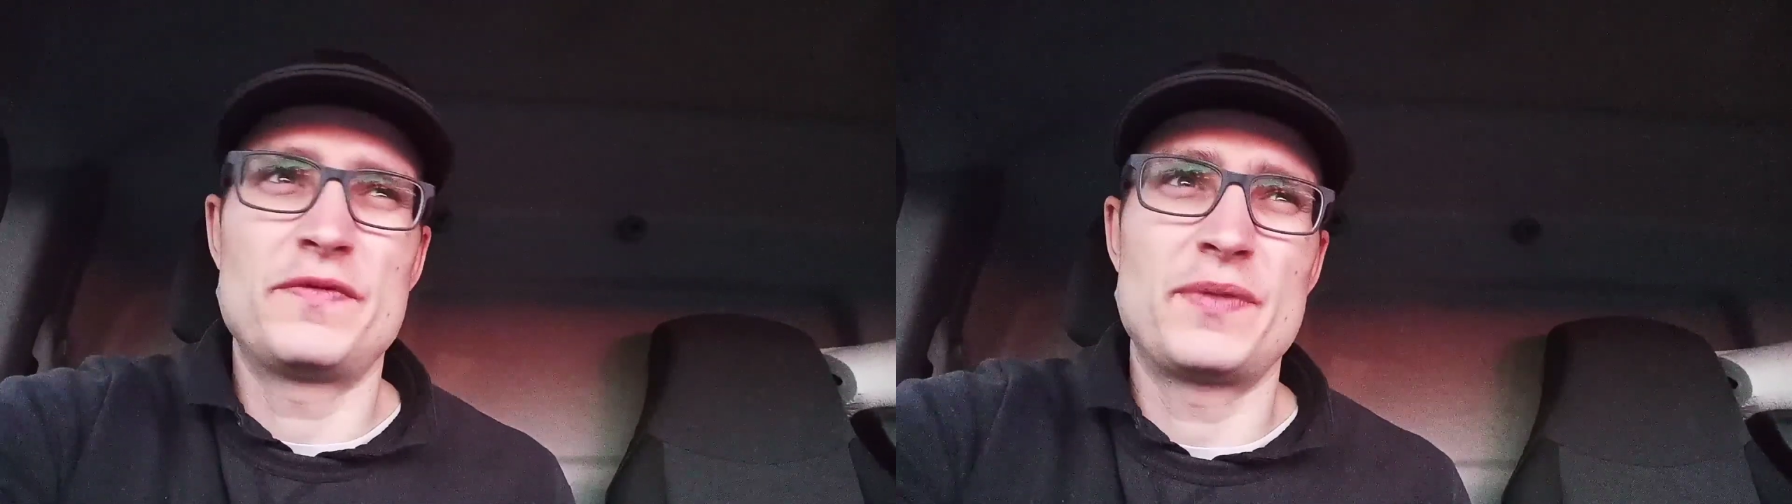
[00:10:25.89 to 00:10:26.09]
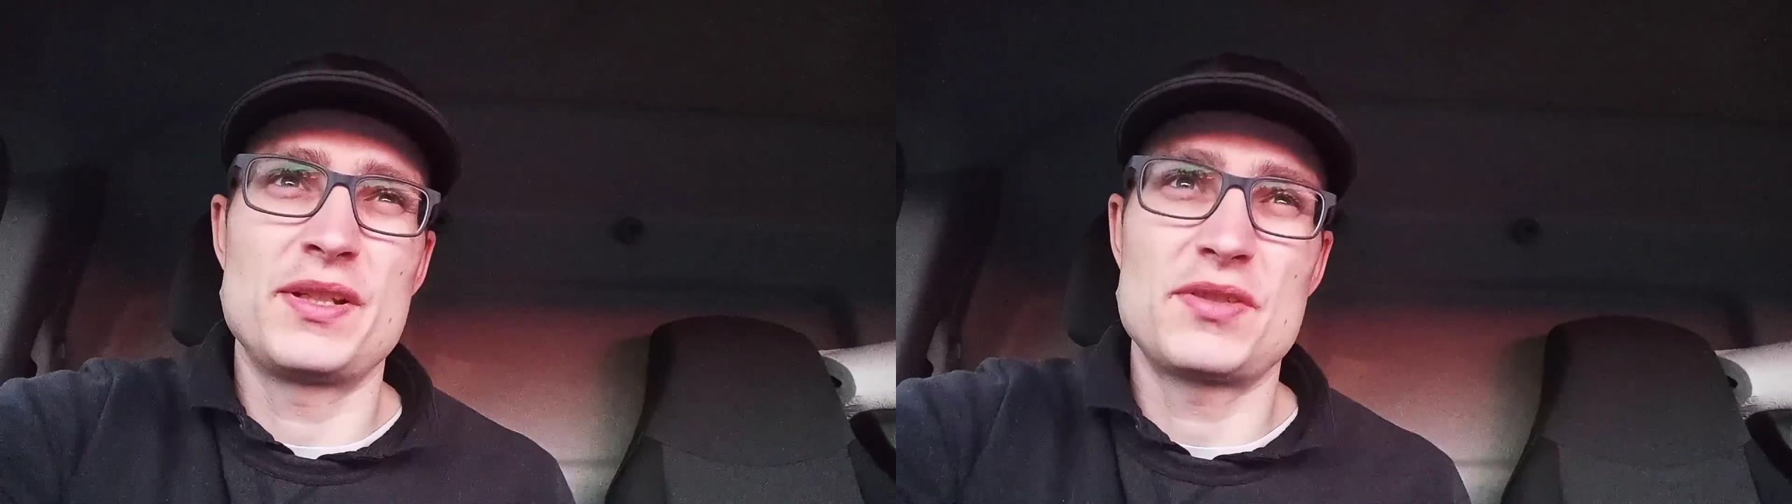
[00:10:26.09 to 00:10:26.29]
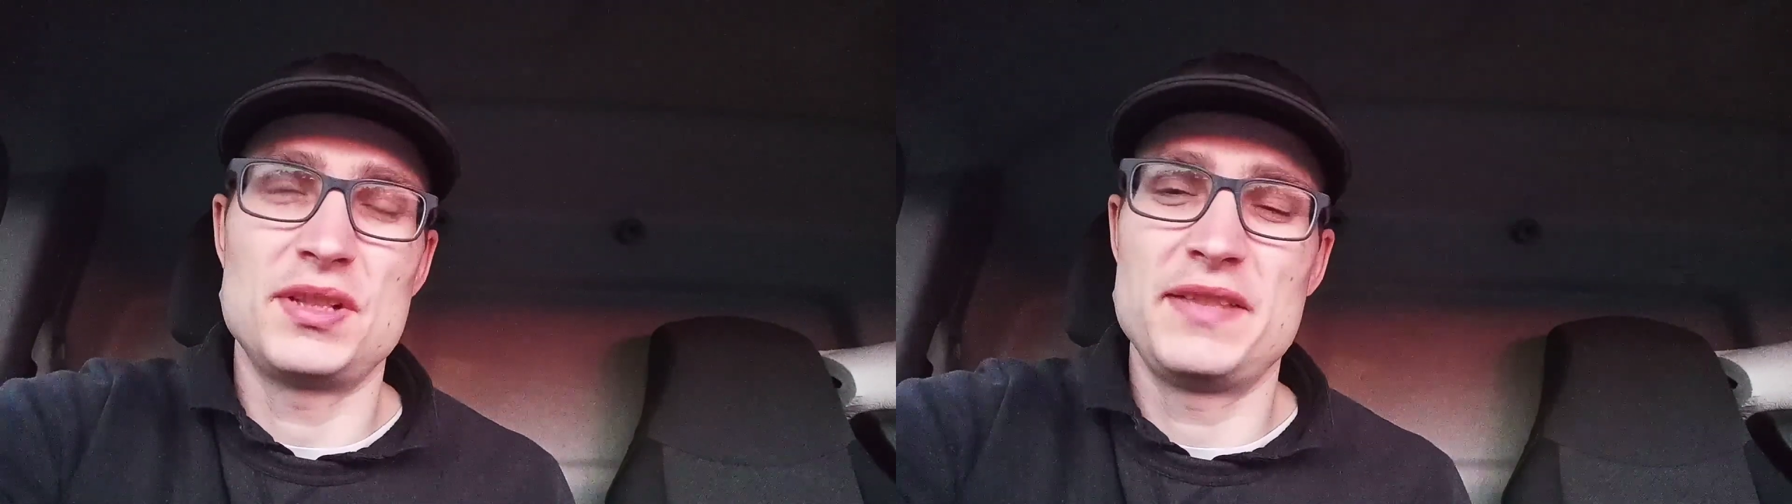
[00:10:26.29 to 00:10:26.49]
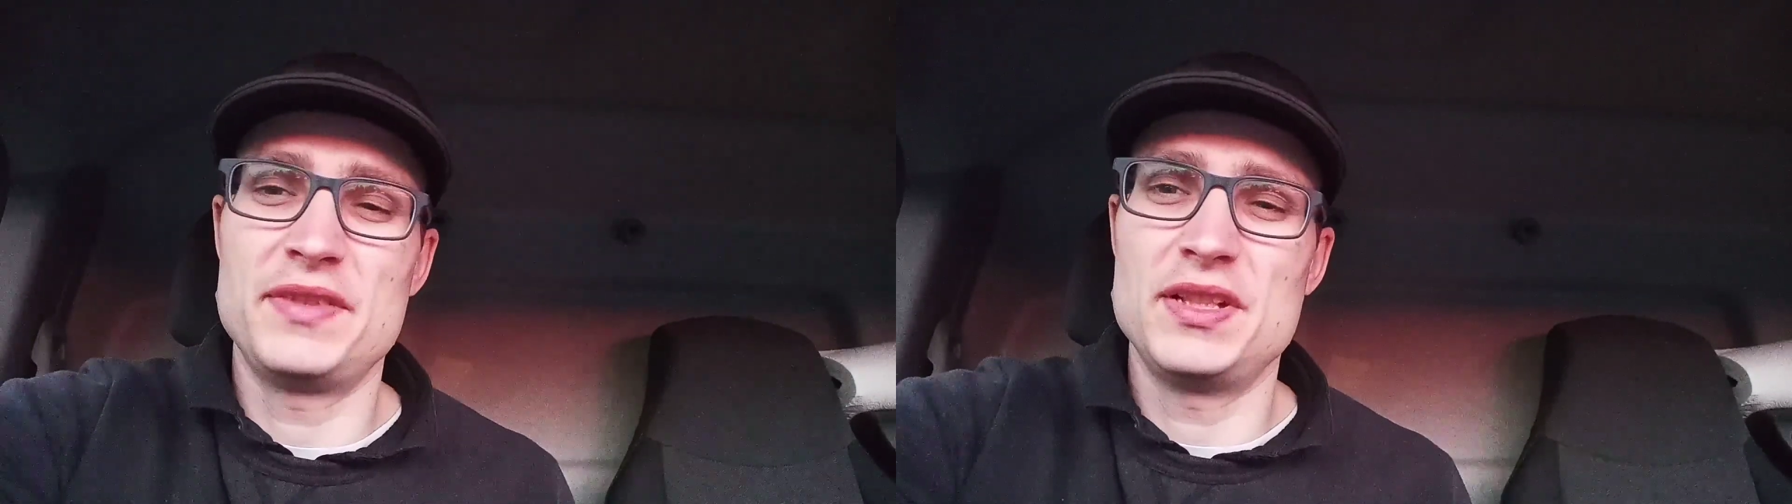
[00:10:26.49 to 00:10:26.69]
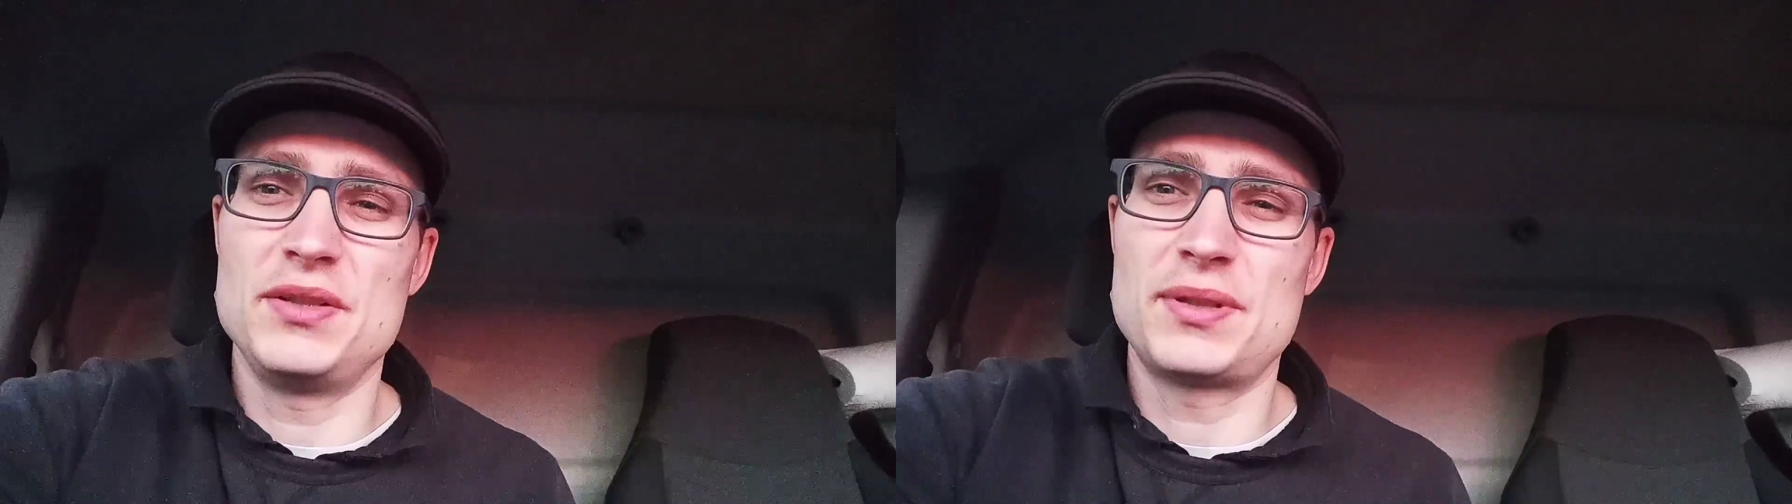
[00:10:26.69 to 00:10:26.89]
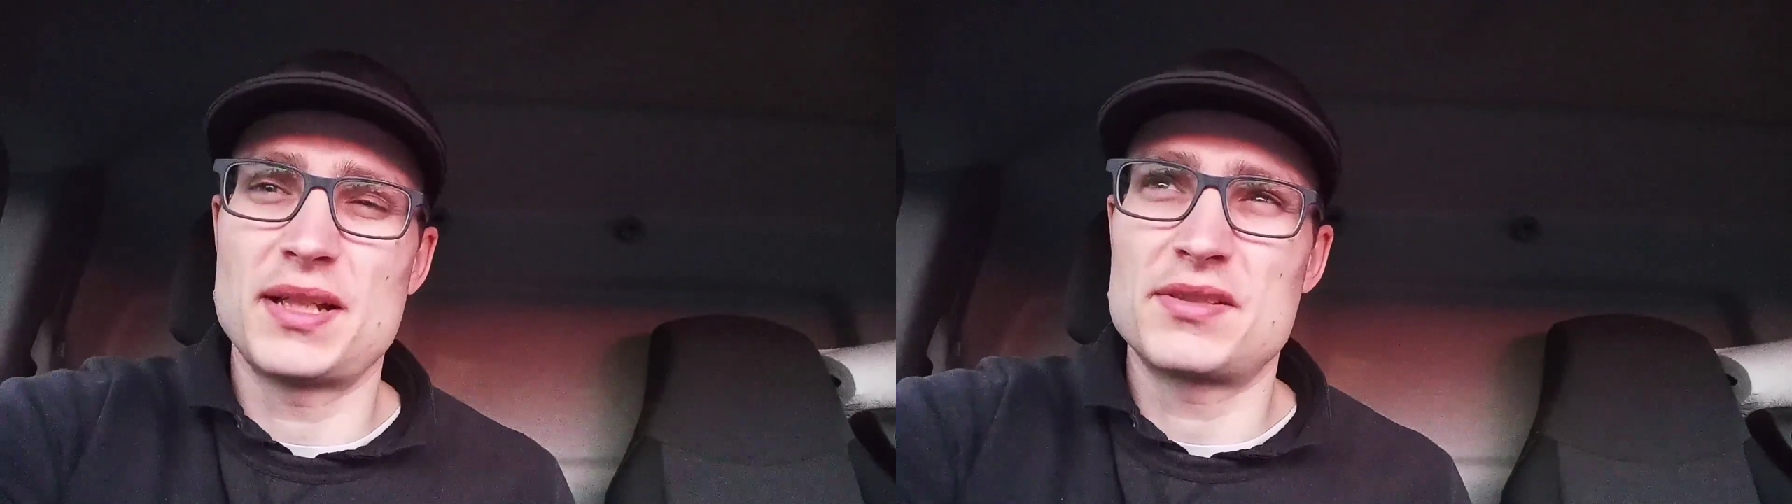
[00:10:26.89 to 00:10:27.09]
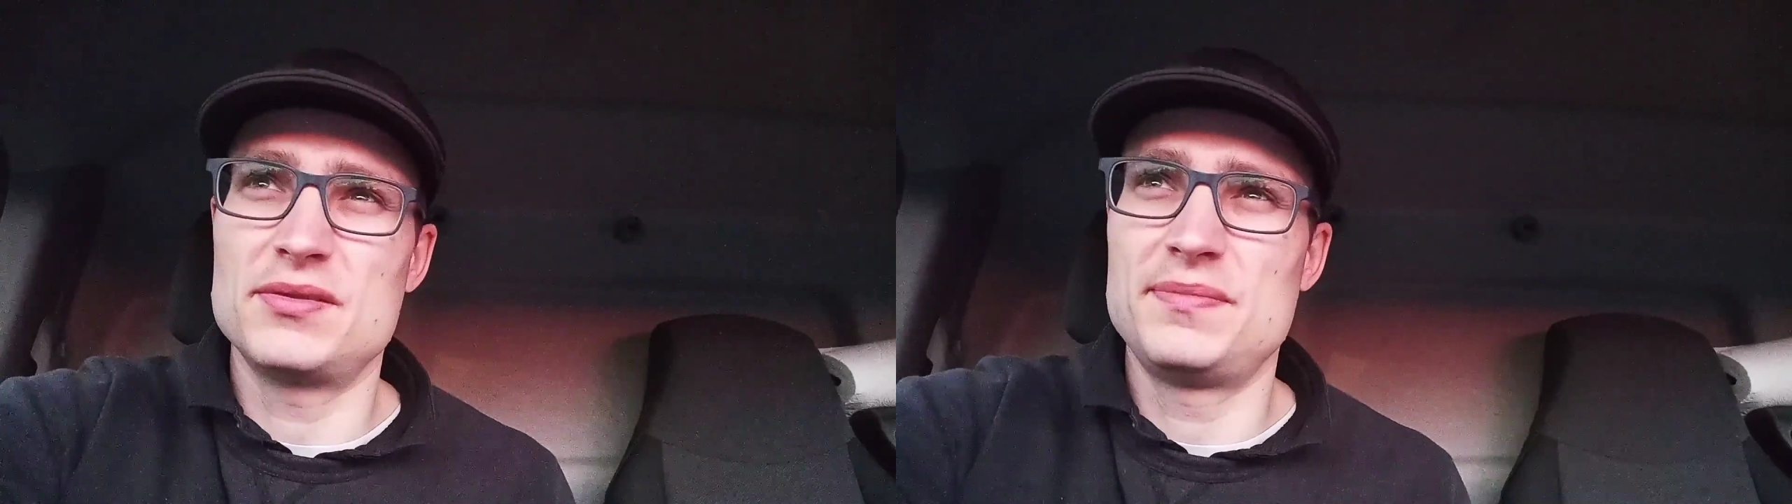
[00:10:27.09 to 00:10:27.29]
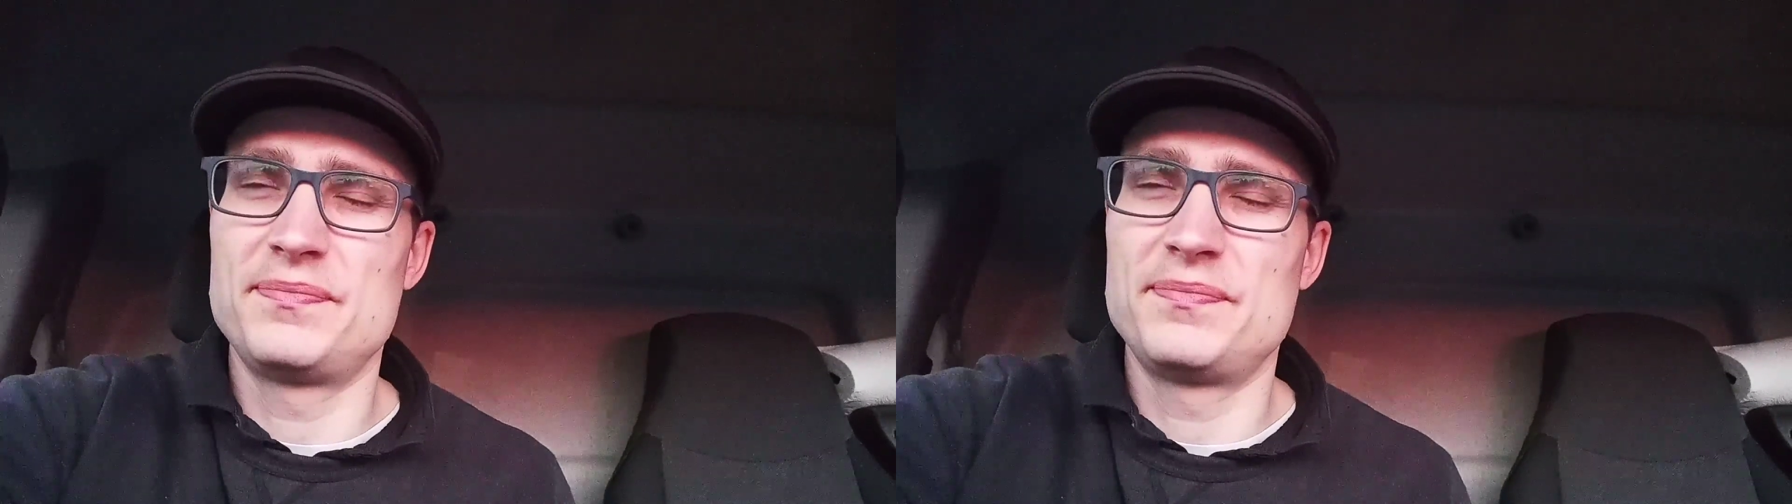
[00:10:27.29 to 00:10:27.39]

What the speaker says: When I used to live in Newcastle,